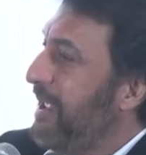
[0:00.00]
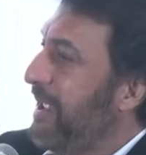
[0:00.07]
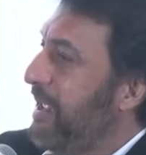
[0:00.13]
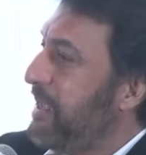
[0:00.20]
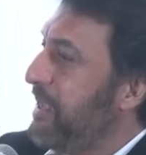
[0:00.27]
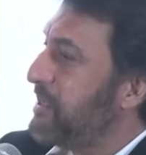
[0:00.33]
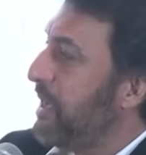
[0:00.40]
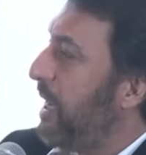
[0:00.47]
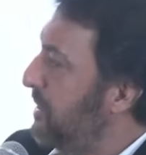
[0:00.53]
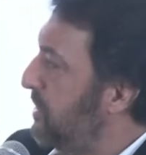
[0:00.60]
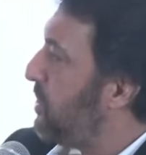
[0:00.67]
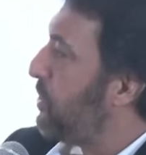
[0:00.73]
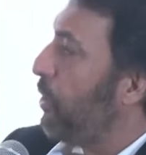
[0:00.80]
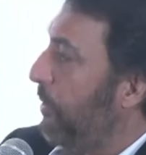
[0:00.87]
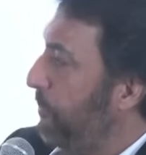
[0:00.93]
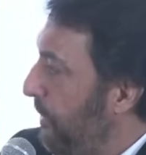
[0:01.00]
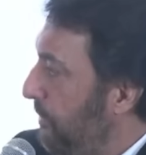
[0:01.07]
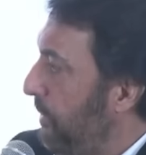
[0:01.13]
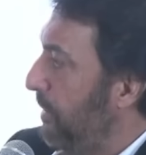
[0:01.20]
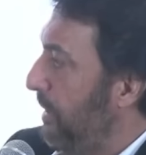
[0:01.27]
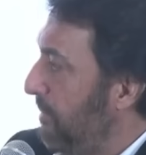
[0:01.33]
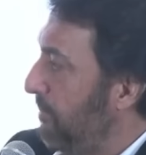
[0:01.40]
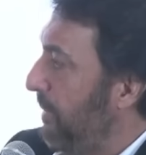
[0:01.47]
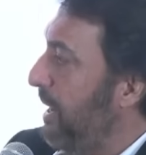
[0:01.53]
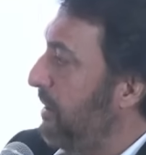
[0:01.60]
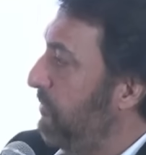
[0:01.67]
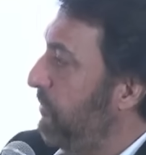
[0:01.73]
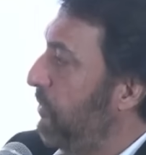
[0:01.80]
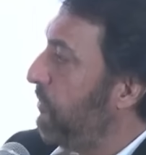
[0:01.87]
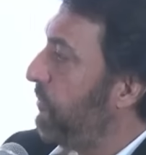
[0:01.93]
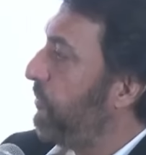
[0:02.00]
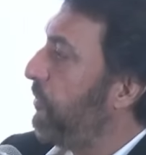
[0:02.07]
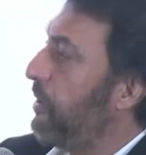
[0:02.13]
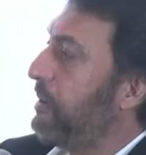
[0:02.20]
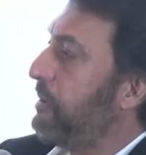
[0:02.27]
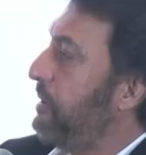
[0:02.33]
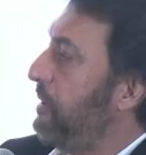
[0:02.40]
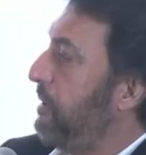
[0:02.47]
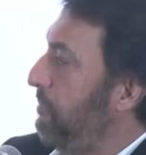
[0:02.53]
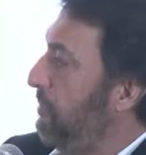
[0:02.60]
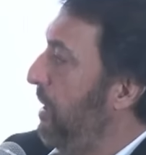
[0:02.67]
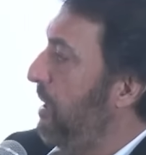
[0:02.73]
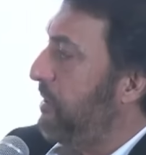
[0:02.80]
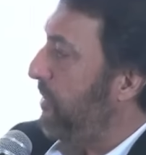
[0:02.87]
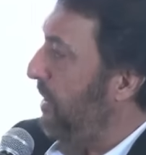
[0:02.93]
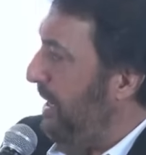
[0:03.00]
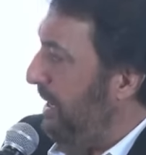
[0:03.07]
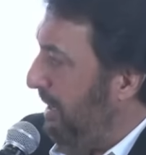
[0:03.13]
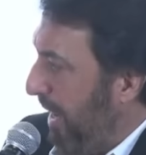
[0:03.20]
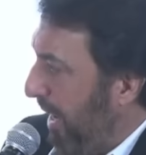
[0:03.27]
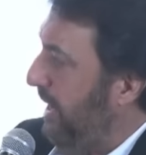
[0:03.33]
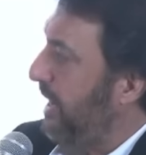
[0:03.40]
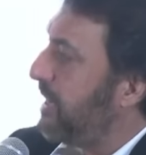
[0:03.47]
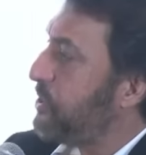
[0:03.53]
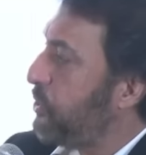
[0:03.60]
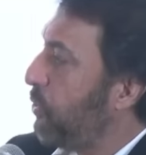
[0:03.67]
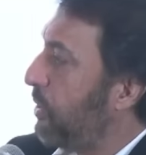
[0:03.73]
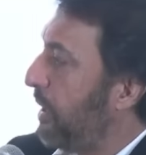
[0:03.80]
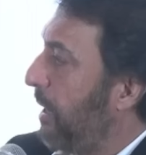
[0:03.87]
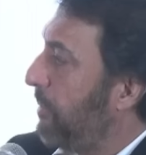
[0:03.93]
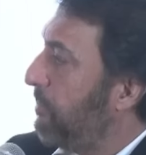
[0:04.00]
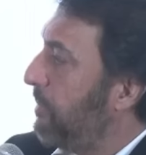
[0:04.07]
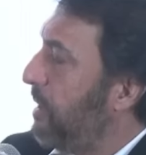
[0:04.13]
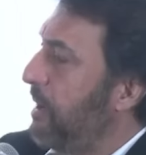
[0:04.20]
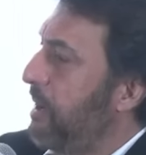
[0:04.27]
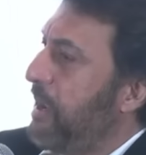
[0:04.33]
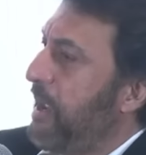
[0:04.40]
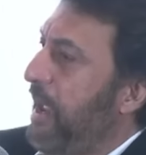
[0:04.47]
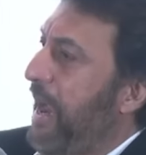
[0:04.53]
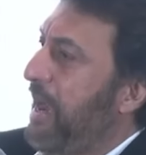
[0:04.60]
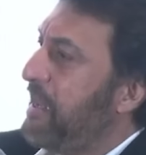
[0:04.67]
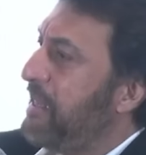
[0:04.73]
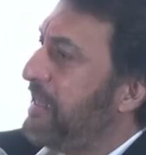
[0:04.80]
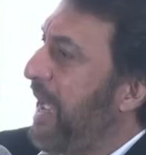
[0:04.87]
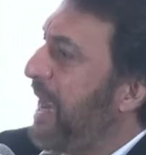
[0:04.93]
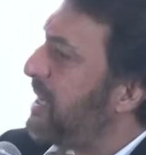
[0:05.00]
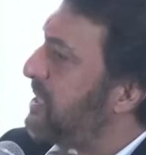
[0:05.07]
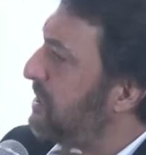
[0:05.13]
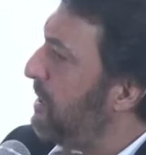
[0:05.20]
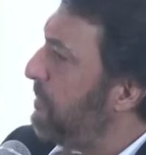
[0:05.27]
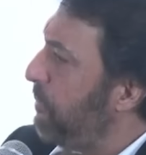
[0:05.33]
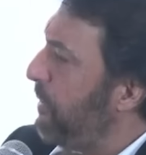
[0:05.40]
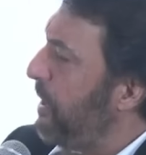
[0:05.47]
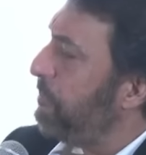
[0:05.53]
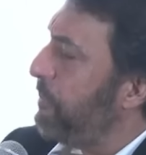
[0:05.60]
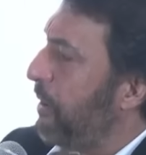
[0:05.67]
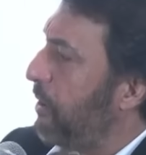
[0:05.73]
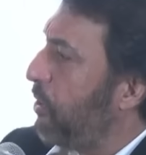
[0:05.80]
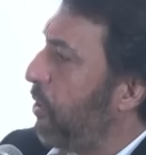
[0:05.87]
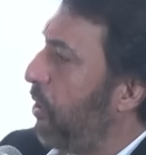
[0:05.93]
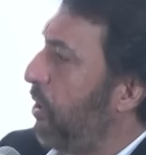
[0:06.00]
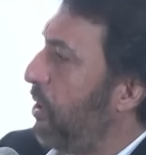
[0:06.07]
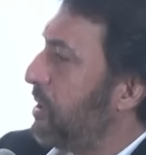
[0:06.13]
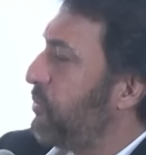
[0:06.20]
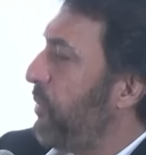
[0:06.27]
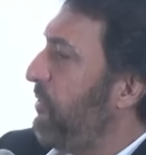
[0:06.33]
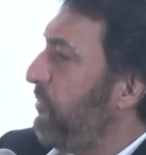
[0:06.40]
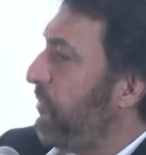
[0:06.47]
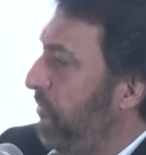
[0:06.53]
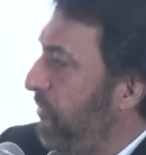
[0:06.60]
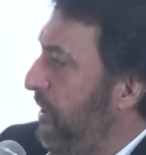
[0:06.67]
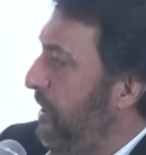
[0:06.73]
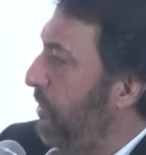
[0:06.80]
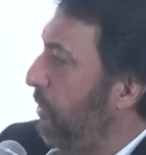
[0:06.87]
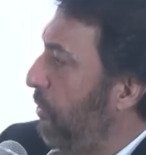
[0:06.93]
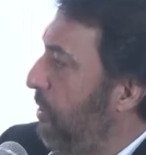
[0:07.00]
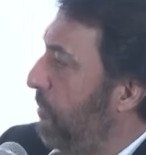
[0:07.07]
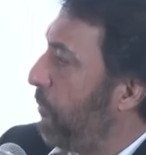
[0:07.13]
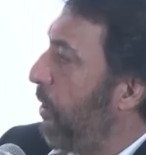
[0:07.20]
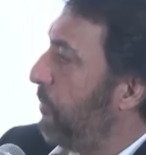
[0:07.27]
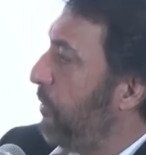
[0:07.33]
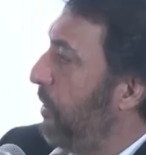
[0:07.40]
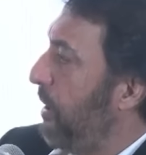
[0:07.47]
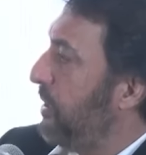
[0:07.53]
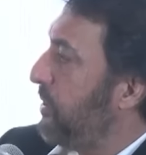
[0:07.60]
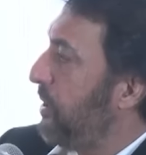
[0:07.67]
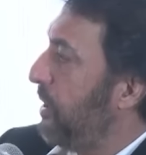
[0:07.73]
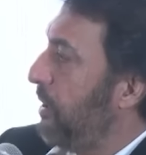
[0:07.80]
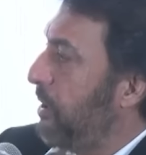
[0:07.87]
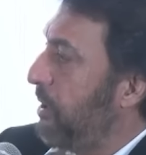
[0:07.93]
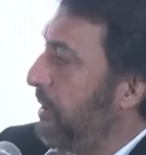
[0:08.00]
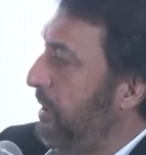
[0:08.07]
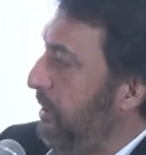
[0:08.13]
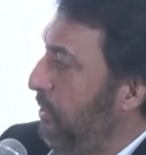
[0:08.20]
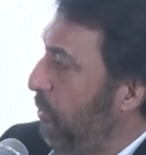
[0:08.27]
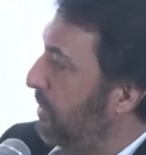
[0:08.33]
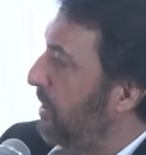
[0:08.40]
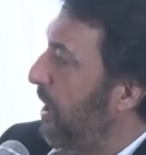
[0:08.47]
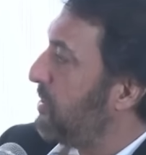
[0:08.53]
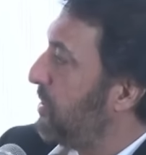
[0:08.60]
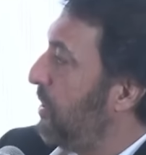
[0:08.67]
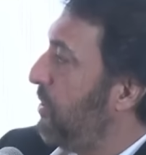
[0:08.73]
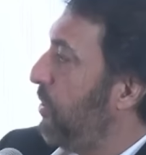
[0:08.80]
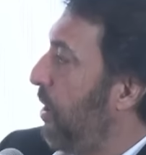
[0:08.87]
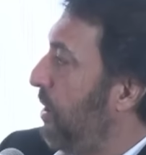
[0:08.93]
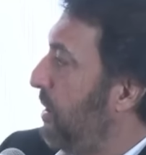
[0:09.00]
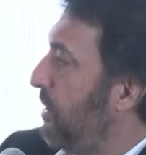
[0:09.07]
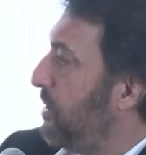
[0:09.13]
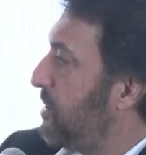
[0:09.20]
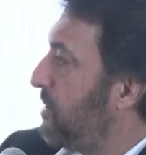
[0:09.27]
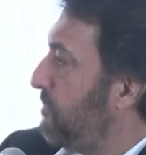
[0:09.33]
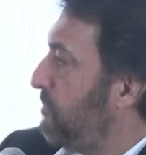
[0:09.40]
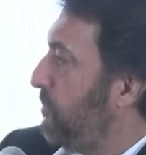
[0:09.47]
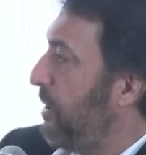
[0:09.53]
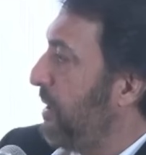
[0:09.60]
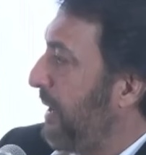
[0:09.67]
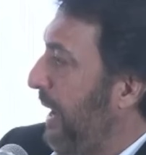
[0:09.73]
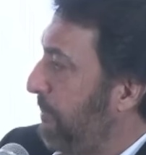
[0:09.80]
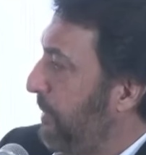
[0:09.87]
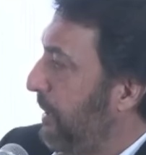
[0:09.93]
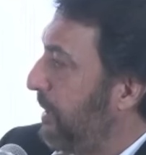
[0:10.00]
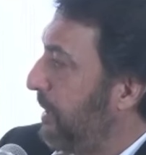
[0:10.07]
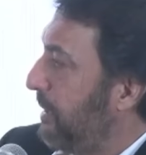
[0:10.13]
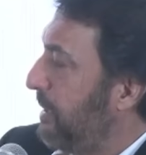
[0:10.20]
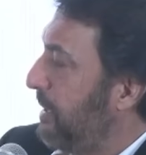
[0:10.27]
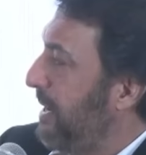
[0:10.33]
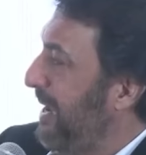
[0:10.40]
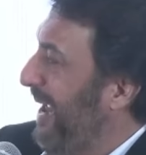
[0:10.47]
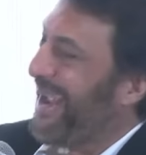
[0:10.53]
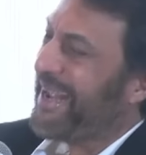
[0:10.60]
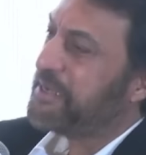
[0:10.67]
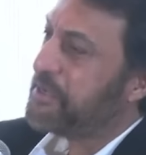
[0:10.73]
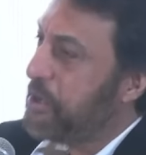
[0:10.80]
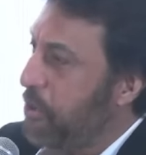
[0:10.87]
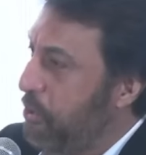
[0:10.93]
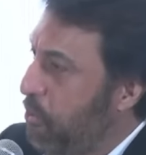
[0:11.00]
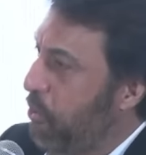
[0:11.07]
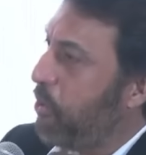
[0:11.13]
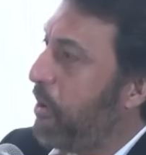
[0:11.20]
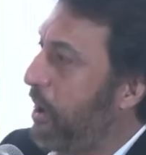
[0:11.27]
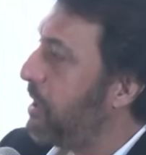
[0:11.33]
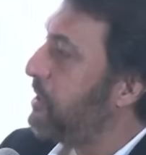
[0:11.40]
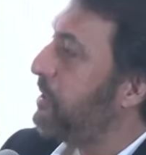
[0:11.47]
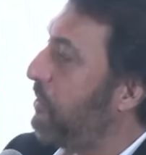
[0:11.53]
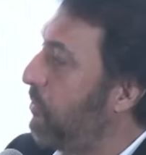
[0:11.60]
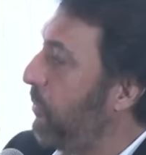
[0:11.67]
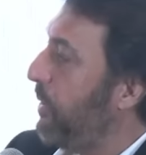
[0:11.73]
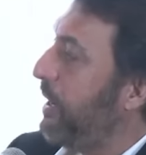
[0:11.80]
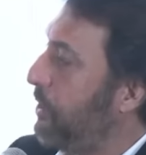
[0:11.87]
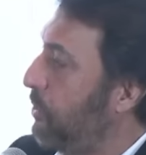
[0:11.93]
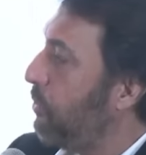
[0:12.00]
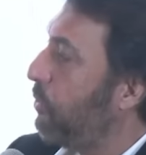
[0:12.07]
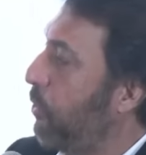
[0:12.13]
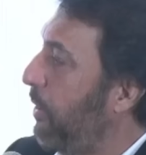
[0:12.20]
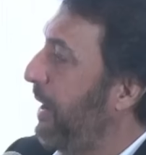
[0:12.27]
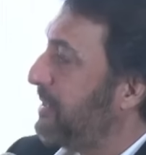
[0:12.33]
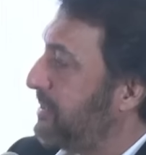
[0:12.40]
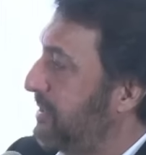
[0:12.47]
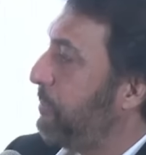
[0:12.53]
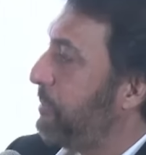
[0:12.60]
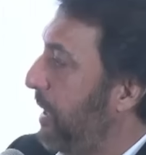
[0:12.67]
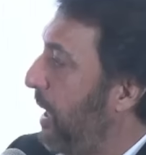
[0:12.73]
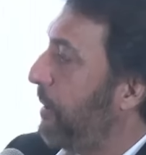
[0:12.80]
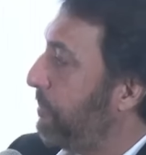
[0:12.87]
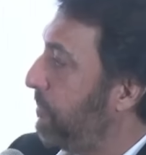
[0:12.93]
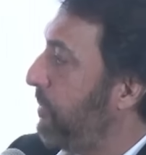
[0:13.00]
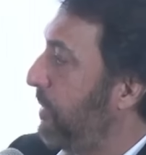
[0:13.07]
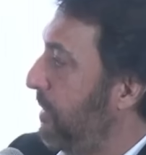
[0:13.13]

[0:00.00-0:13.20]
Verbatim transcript: is unstoppable, in my view, for literally decades to come. And that's simply because 150 crore population earning $2,000 per capita has no other way to go except up.